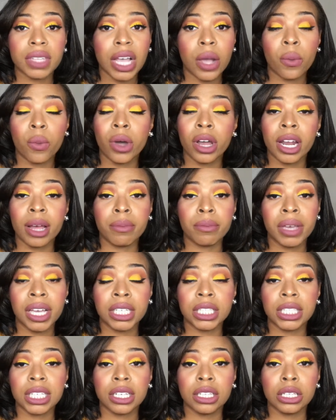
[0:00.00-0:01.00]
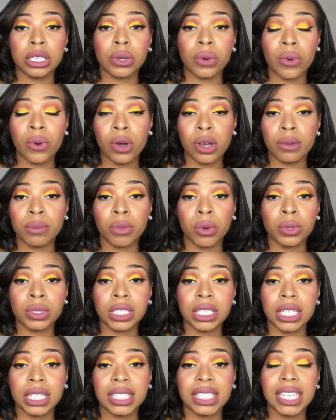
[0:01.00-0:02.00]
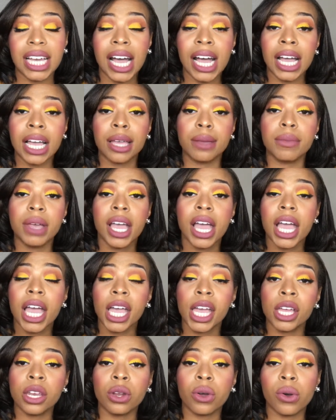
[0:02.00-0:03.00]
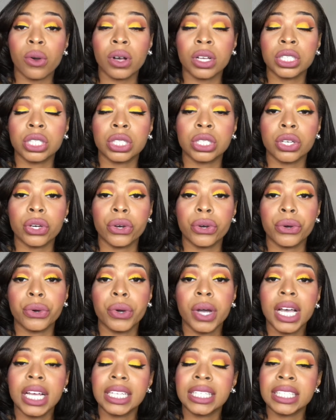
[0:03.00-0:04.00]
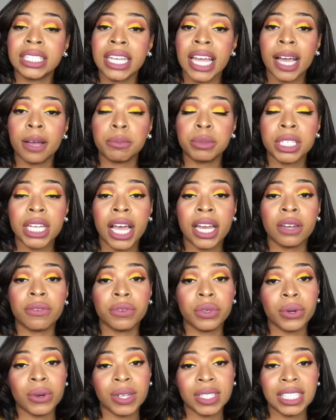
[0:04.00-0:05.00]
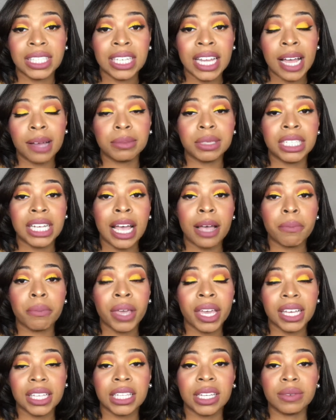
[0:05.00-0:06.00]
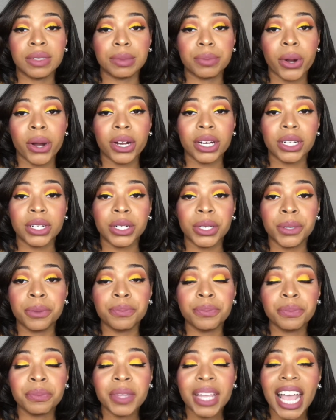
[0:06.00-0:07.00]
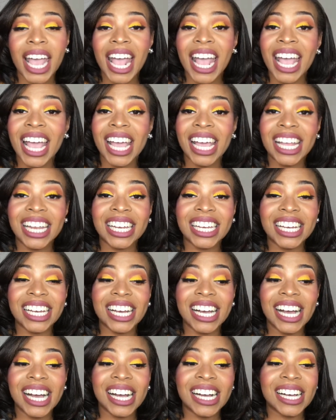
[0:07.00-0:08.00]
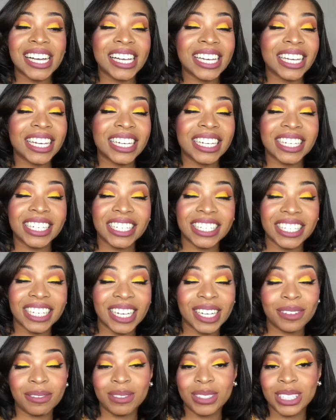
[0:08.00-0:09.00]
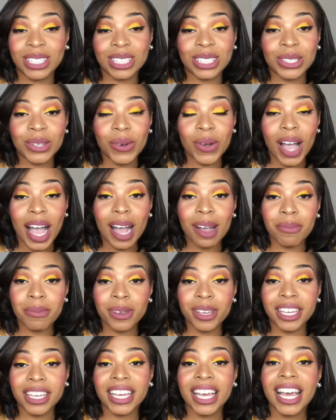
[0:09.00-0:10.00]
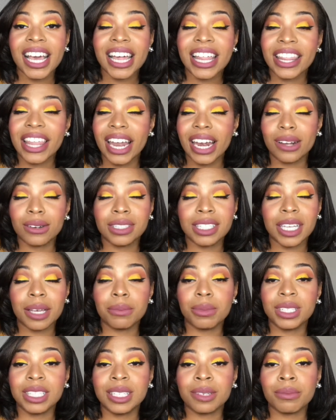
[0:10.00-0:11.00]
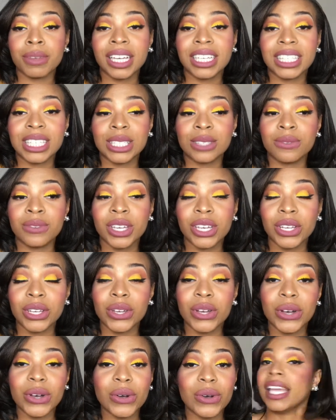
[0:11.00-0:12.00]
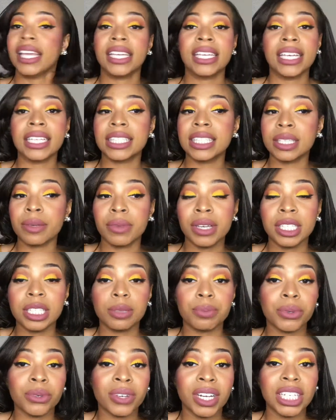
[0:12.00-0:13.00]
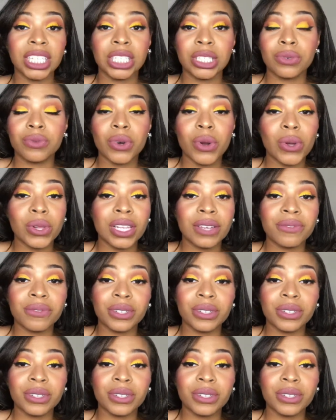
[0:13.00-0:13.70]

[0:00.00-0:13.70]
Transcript: what I'm basically on most of the time. And also Snapchat, if you're on Snapchat, Pinklovesparkle. And I'm just so happy that I was able to make this video, get some inspiration rolling